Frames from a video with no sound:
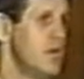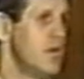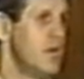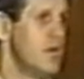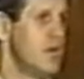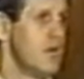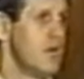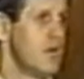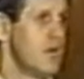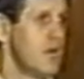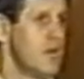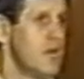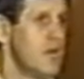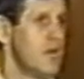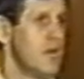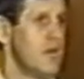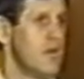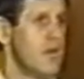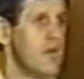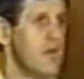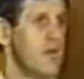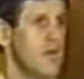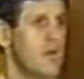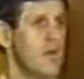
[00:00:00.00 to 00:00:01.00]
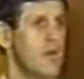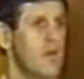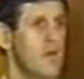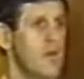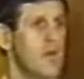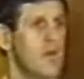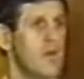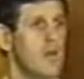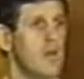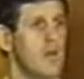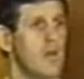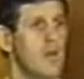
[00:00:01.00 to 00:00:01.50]

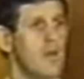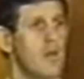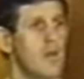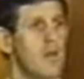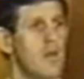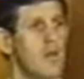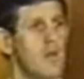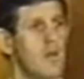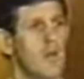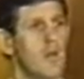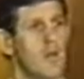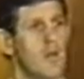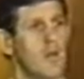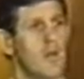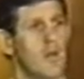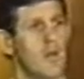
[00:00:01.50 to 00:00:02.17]
No one is speaking in this clip.